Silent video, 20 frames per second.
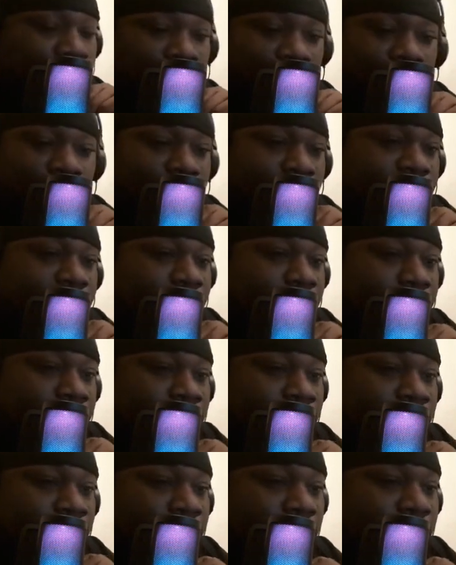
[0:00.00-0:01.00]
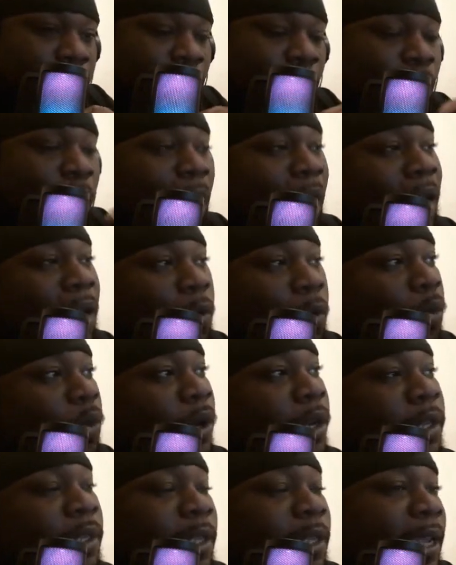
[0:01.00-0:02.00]
All right? Why
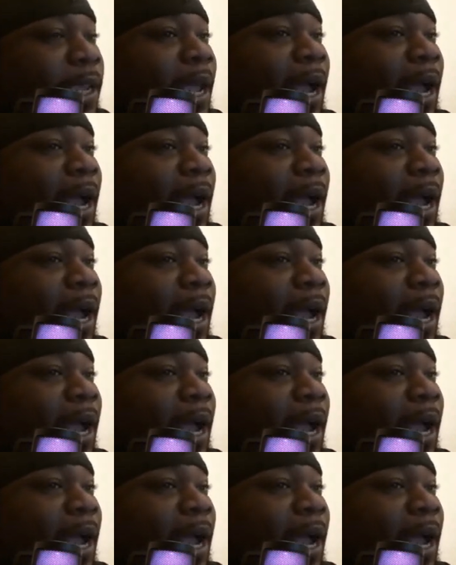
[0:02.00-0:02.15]
wouldn't they?